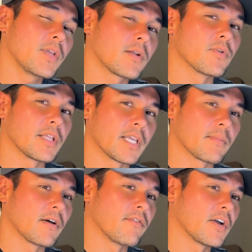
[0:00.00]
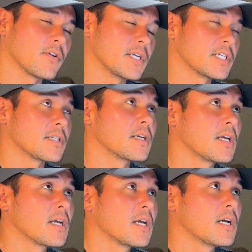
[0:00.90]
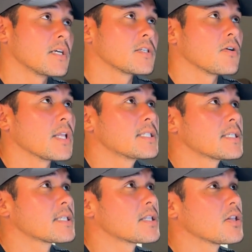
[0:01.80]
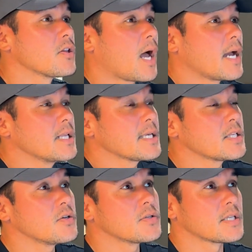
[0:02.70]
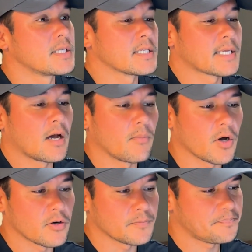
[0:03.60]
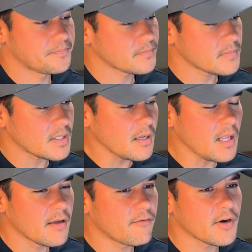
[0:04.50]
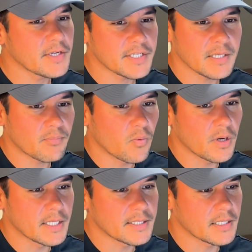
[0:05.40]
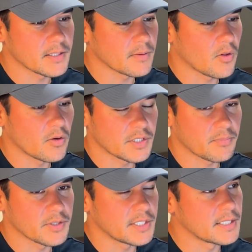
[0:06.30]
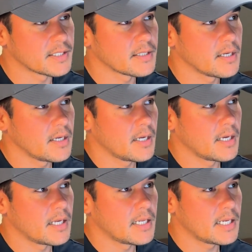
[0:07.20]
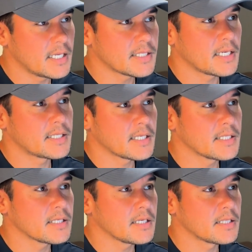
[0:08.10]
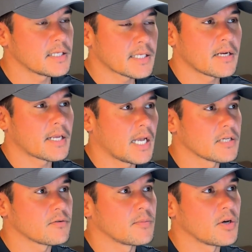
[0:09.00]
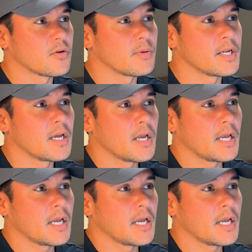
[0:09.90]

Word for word: we can really think about valuation. So let's, I like to use a discount model, a very simple one instead of long spreadsheets. And it is, it is a discounted cash flow model, but